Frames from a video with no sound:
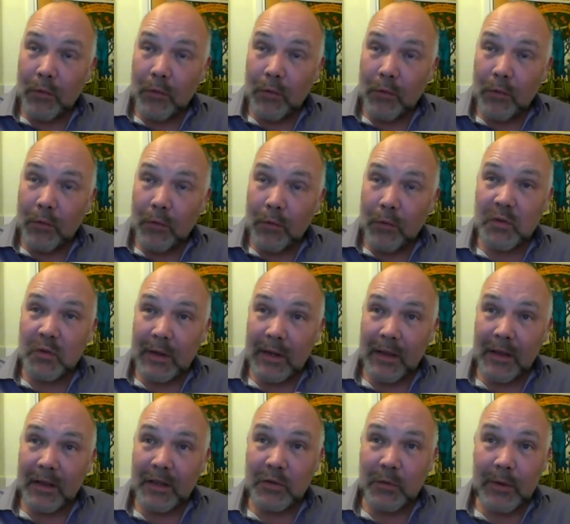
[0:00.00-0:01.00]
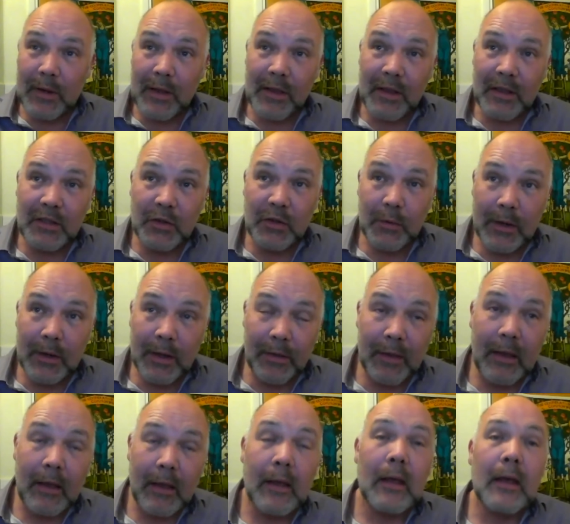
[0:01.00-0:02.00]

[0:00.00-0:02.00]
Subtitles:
role to another, to another, to another.